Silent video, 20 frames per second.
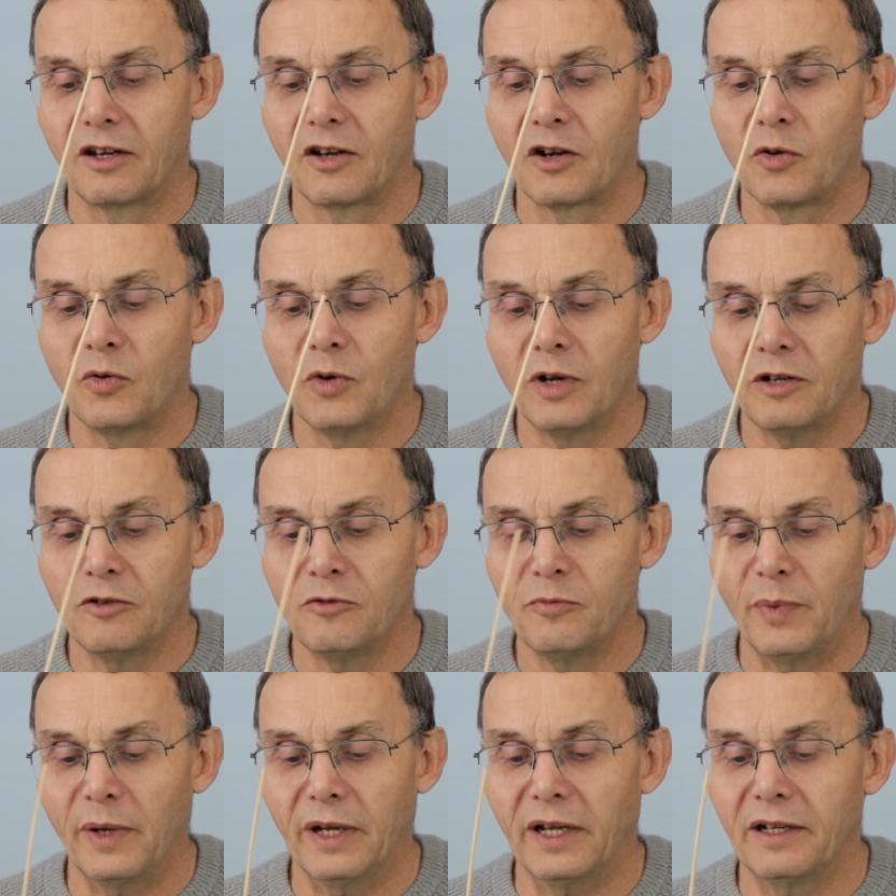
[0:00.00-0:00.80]

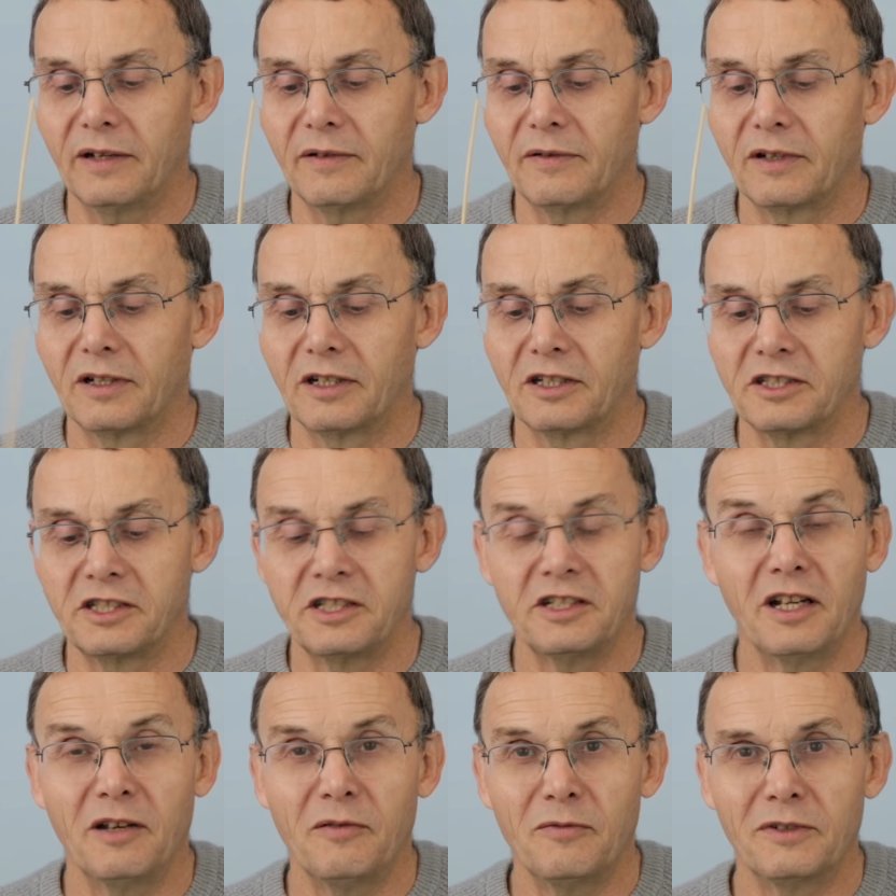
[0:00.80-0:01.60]
quill bit, because
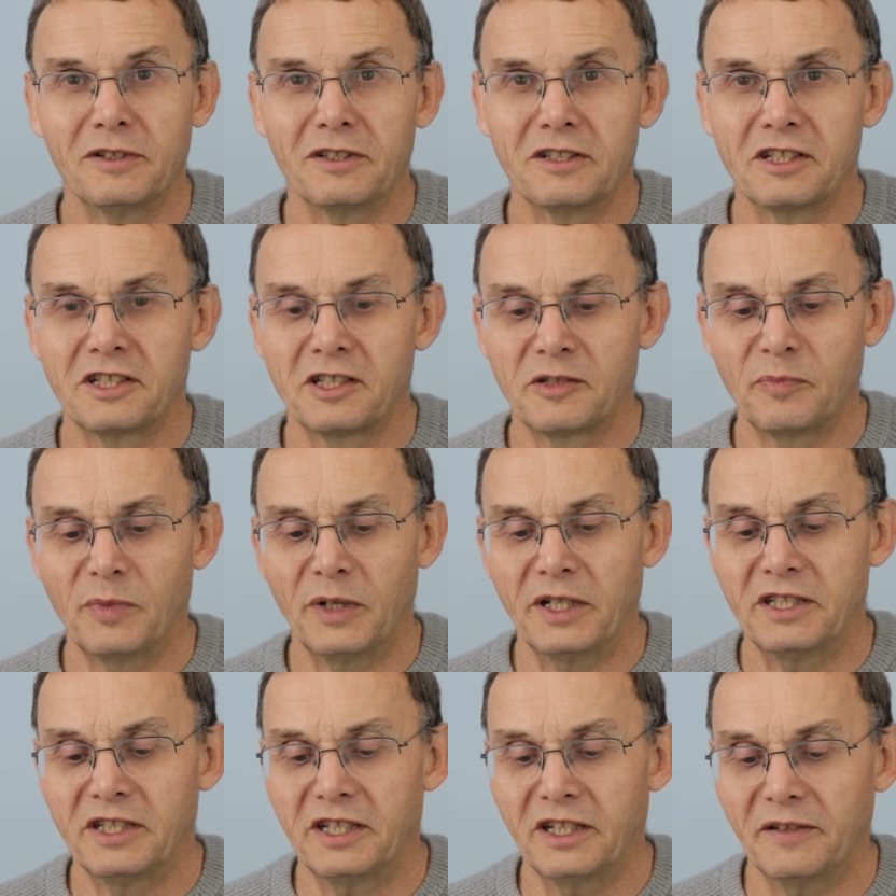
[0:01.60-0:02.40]
you don't want to
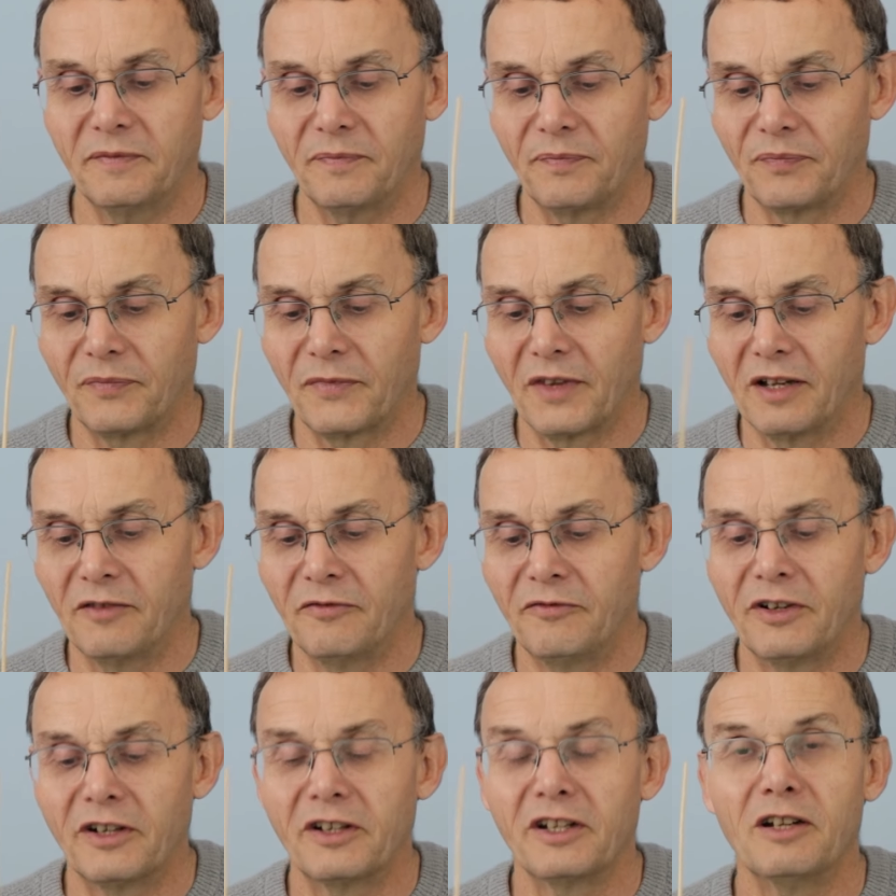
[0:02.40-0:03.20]
split it,
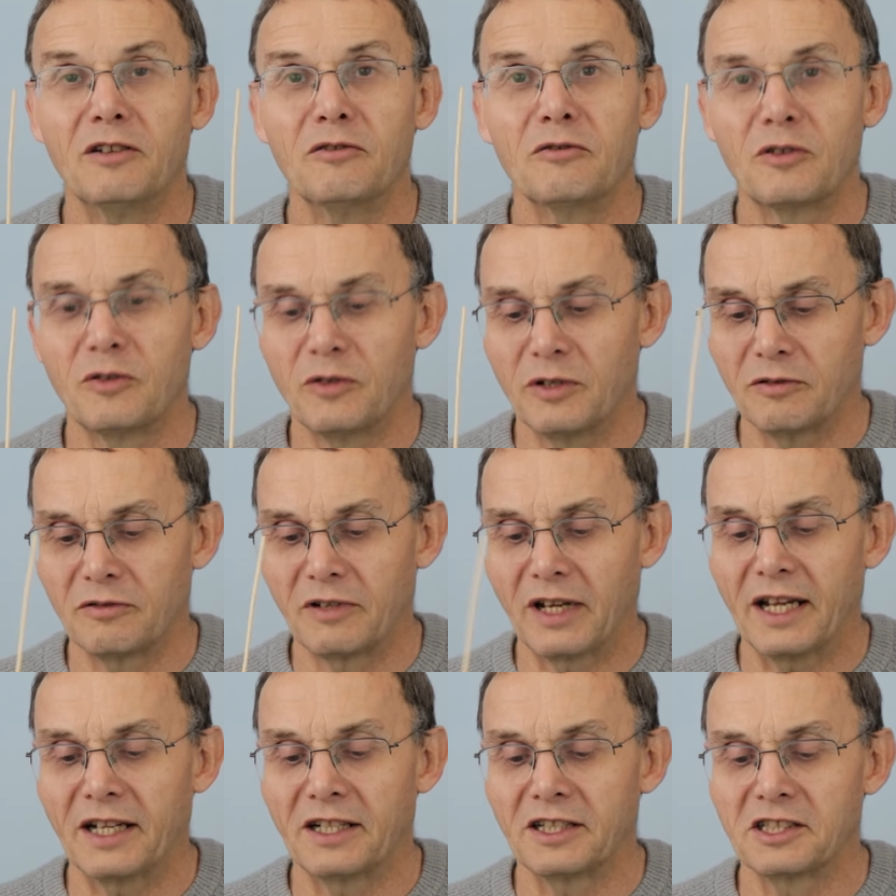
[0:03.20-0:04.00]
and very old quill
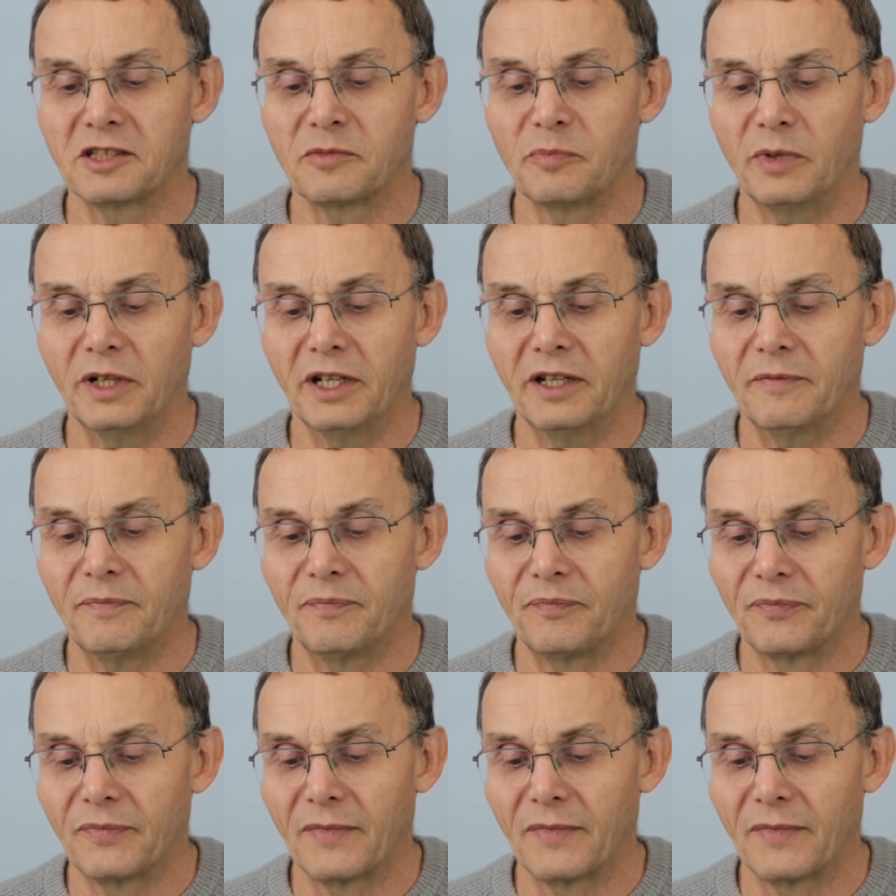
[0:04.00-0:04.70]
can split,